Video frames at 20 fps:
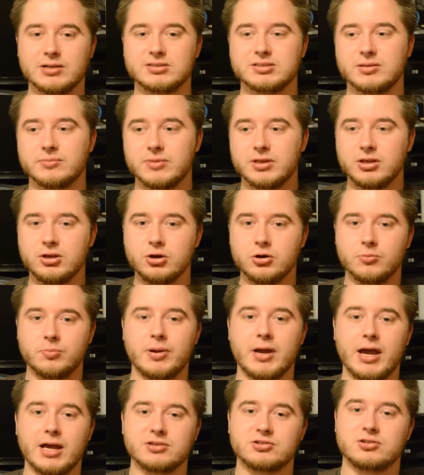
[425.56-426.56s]
something you're
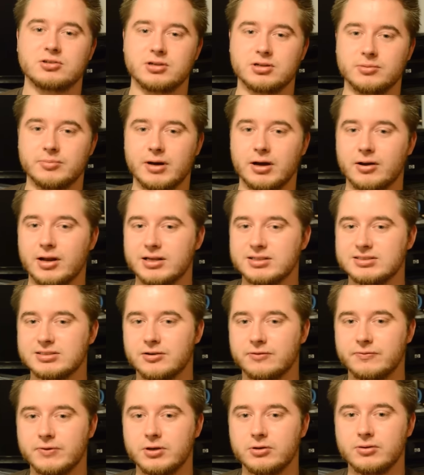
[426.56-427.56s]
passionate about. I
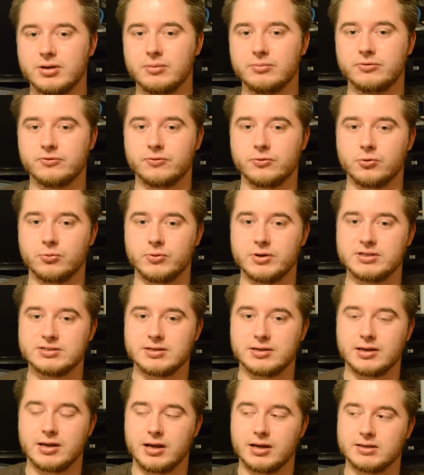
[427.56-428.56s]
sell video games for a
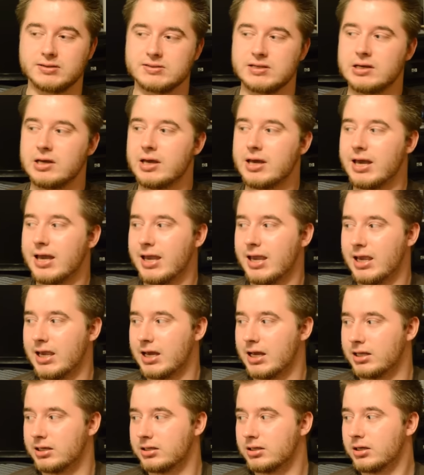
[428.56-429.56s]
reason, guys,
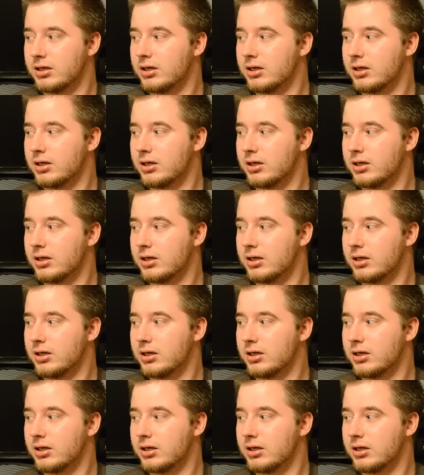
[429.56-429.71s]
and